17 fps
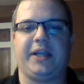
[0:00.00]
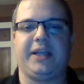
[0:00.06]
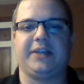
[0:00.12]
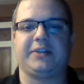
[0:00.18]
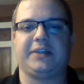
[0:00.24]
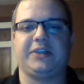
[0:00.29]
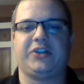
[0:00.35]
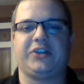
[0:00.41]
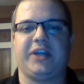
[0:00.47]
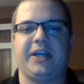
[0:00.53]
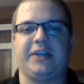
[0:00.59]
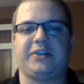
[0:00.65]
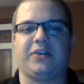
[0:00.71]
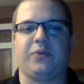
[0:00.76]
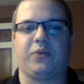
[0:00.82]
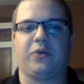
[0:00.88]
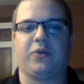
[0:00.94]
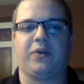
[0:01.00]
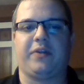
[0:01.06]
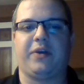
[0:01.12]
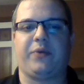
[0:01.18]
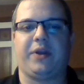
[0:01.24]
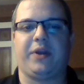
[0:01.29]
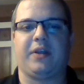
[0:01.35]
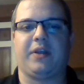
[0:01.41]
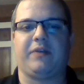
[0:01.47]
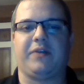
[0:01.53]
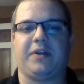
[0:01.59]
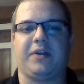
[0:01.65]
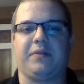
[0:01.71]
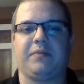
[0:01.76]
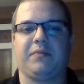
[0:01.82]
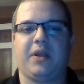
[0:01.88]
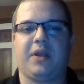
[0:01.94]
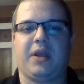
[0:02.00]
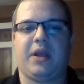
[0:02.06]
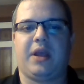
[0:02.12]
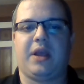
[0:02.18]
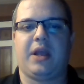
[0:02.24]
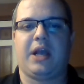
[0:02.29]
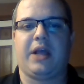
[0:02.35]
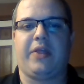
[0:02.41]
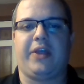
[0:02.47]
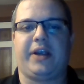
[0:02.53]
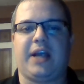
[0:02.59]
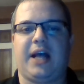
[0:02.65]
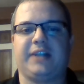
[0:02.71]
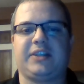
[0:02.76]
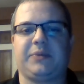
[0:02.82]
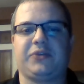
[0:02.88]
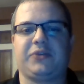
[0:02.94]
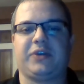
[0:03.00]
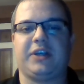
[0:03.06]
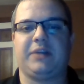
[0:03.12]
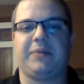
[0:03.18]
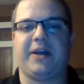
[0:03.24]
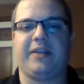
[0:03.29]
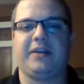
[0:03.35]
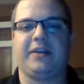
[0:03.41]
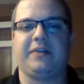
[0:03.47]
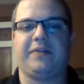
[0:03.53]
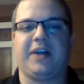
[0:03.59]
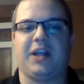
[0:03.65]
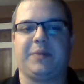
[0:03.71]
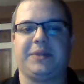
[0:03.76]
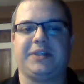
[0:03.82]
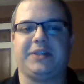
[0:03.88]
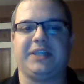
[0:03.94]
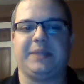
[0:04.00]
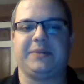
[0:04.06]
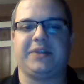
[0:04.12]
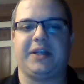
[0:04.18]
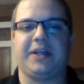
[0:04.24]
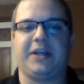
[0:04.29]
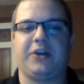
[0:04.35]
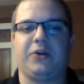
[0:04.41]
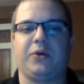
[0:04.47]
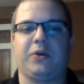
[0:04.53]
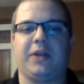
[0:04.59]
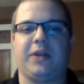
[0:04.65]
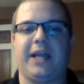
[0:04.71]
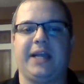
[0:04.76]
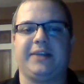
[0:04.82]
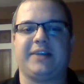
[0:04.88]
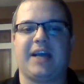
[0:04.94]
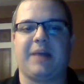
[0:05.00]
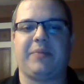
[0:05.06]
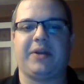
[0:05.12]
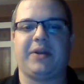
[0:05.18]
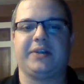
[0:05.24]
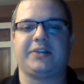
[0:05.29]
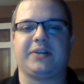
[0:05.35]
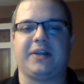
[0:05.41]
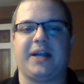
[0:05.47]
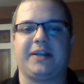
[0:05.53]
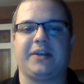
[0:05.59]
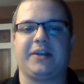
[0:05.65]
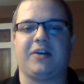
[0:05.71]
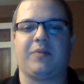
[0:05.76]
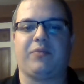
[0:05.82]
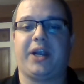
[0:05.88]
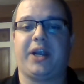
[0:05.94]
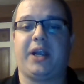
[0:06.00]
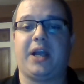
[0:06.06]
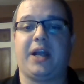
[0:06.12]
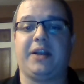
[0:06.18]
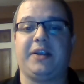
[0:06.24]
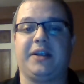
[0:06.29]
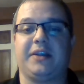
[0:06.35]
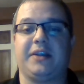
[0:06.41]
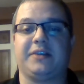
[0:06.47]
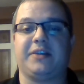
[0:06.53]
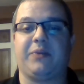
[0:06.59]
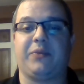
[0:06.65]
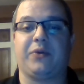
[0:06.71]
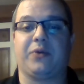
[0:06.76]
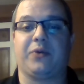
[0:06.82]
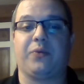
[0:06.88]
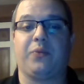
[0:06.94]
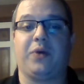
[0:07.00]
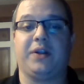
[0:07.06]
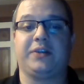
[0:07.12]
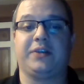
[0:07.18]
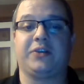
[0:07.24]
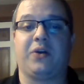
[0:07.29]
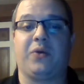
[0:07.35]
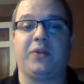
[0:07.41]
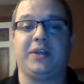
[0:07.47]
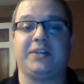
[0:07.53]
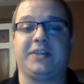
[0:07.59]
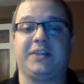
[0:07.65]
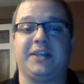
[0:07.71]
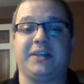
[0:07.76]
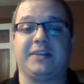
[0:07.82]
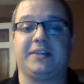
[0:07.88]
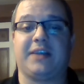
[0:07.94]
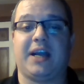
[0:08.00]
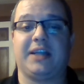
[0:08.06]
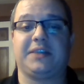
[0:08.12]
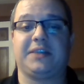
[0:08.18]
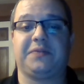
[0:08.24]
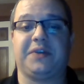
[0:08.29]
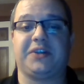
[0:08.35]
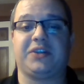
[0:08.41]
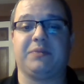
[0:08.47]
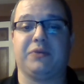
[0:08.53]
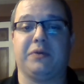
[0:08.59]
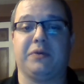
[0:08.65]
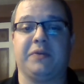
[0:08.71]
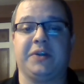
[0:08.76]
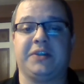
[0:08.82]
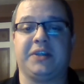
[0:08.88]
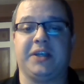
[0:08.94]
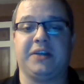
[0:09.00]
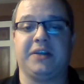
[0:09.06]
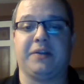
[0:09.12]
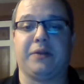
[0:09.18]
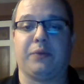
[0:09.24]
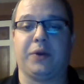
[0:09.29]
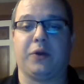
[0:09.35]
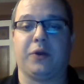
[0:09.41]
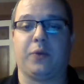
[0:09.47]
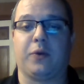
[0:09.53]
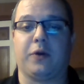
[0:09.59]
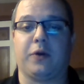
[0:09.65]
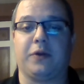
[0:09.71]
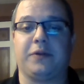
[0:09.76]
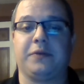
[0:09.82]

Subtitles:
change the world that we live in. The concepts created by the development teams that Google ATAP has selected are bringing ideas that were once only seen in science fiction movies into the real world.